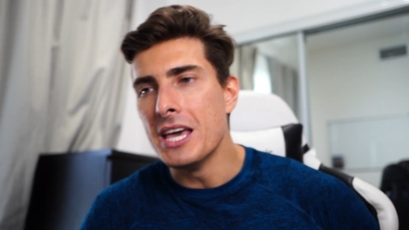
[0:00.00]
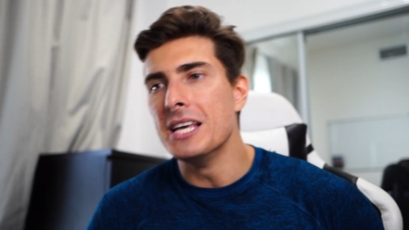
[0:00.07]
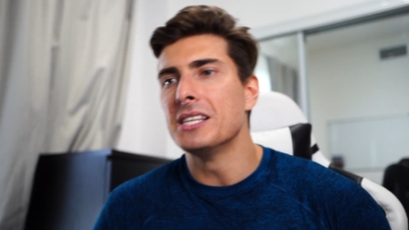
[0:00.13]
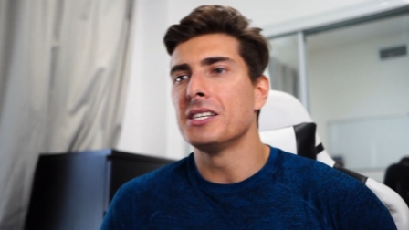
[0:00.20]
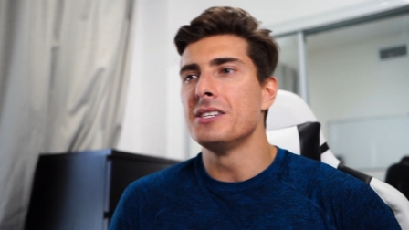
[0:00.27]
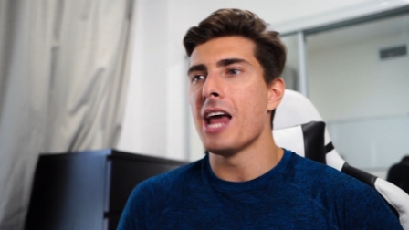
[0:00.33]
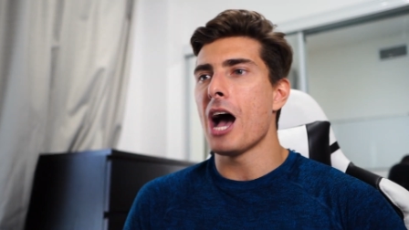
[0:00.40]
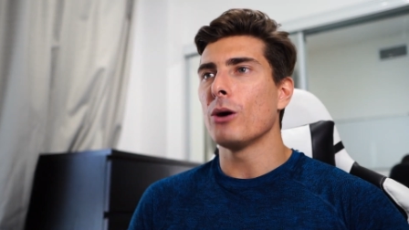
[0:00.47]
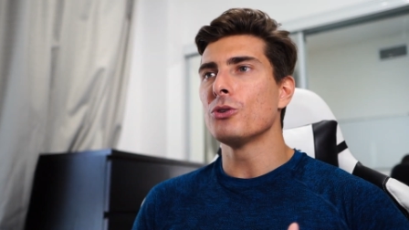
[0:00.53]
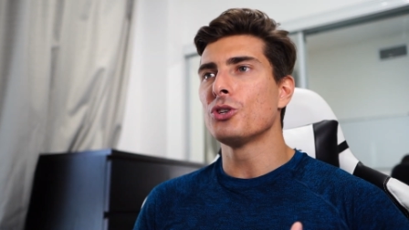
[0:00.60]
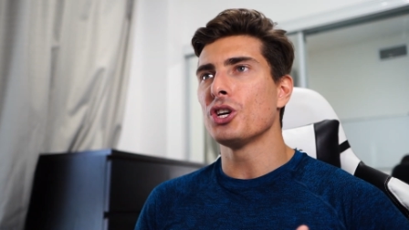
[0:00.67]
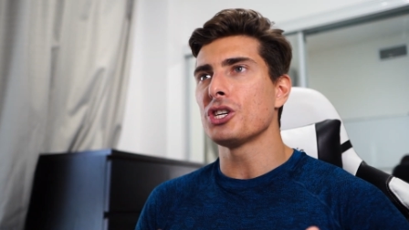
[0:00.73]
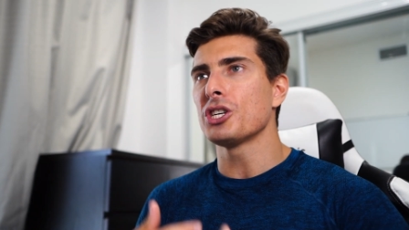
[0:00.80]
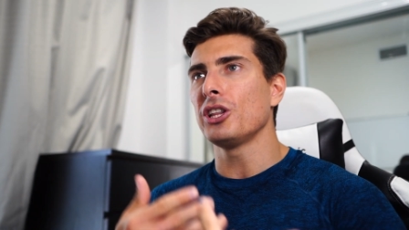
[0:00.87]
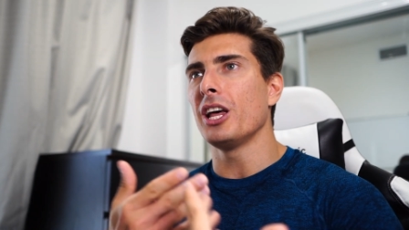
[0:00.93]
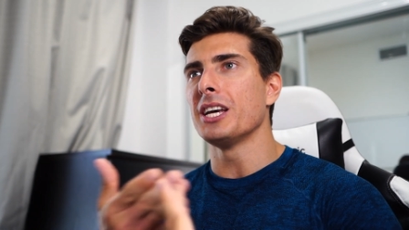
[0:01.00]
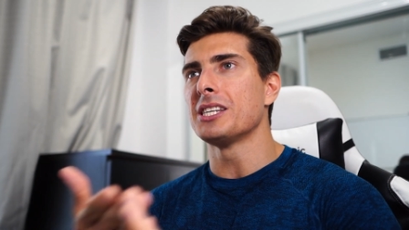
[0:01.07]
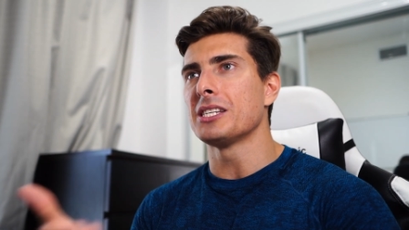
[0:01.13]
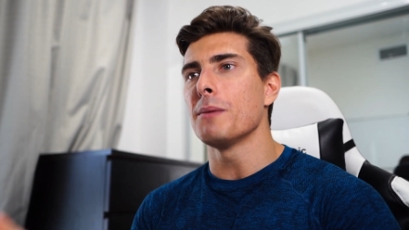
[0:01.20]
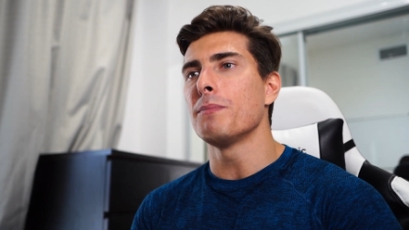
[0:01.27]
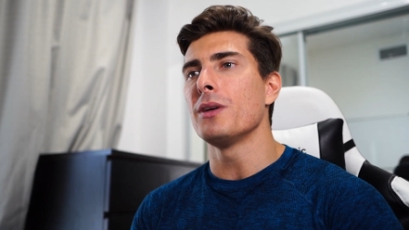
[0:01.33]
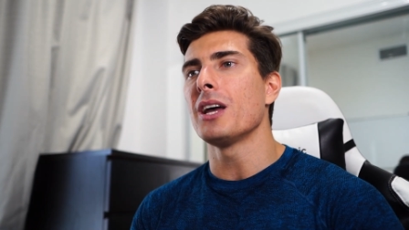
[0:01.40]
is now just like
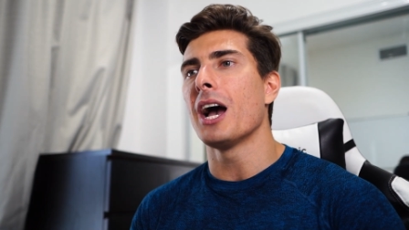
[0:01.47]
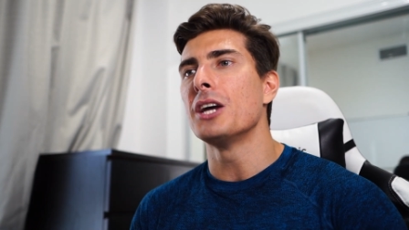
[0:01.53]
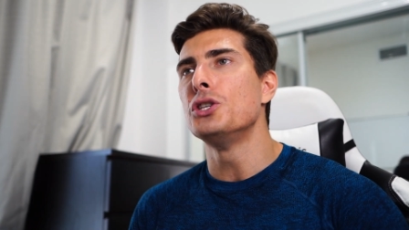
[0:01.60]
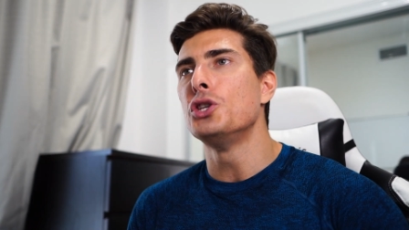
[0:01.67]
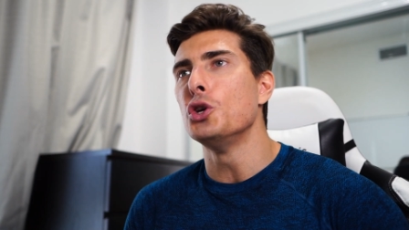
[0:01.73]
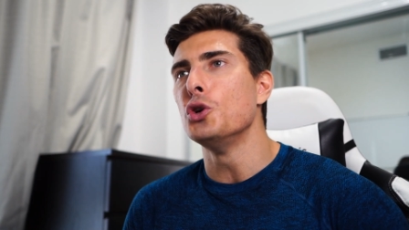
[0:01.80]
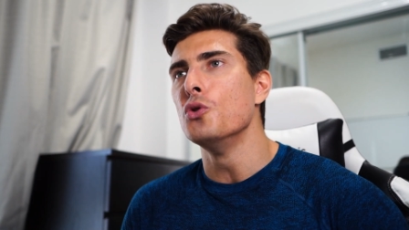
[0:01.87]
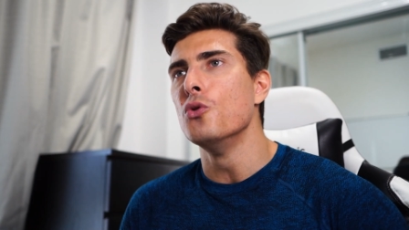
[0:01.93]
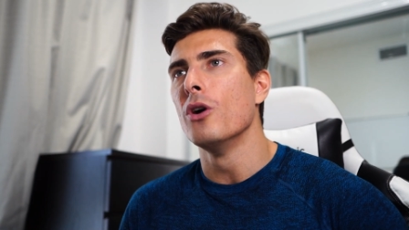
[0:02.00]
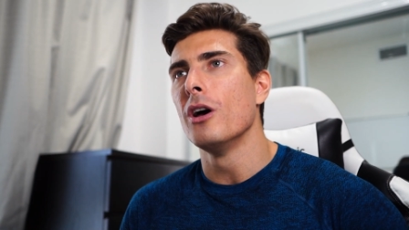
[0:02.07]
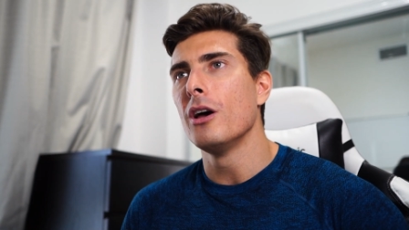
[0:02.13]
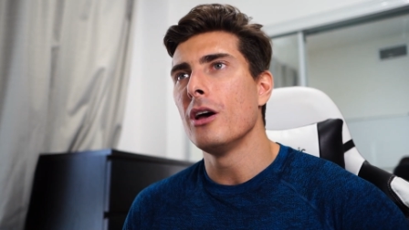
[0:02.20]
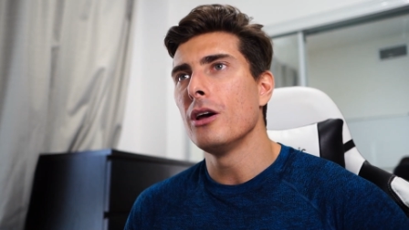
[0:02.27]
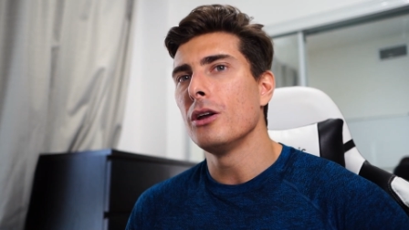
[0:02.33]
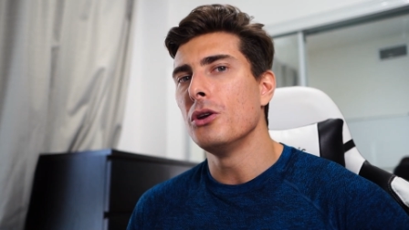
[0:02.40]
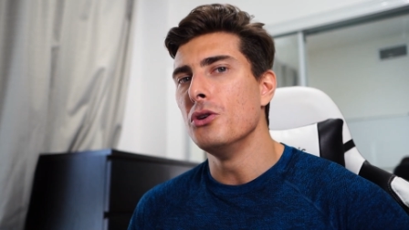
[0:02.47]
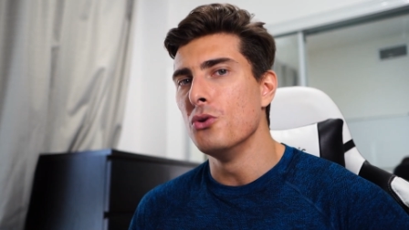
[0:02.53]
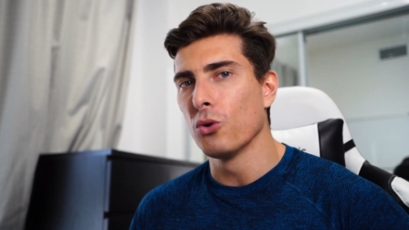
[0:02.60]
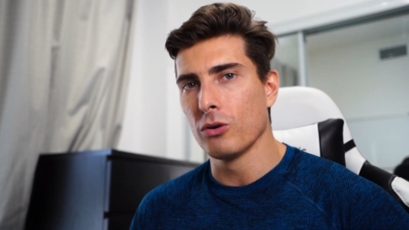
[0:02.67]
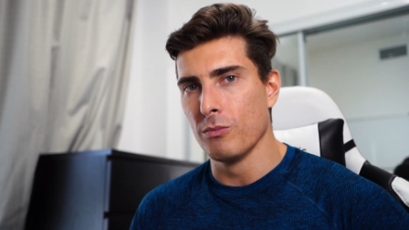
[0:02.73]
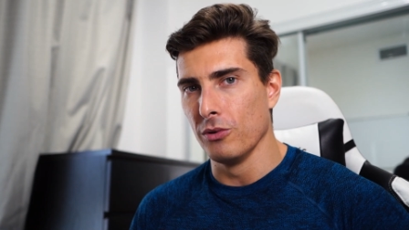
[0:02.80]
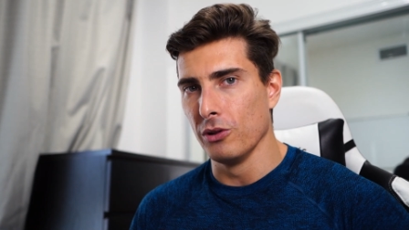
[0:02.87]
something I do
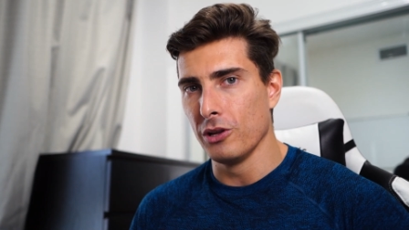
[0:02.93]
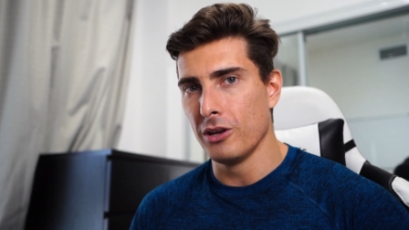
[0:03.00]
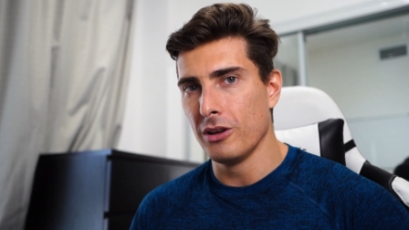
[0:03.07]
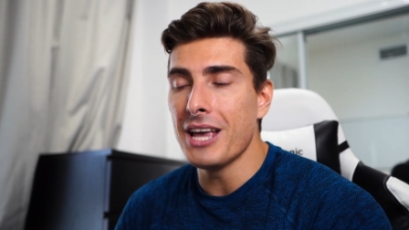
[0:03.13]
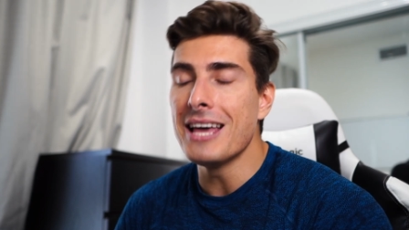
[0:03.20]
normally.